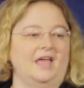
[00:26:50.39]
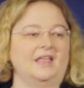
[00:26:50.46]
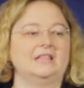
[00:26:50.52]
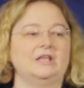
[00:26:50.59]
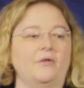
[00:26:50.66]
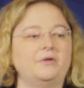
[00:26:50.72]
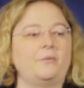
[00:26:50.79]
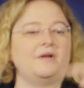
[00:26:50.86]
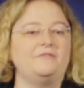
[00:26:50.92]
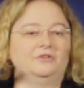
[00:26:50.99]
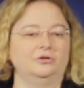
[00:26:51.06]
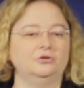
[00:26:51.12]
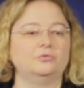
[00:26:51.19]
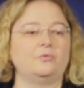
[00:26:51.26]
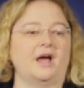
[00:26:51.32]
and the only way for
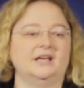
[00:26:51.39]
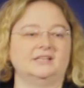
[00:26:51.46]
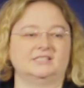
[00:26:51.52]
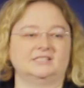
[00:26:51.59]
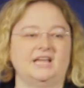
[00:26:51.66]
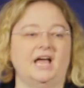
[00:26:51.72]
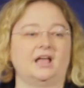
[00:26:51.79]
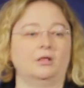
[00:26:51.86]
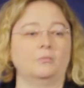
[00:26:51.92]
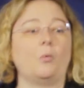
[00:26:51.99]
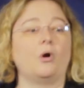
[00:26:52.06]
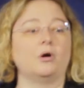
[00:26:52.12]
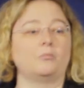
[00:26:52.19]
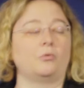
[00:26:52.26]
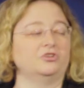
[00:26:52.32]
you to rise and tackle
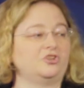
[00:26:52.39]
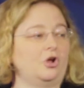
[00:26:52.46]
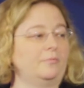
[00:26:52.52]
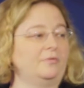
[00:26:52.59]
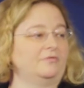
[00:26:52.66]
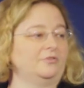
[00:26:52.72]
more and more scope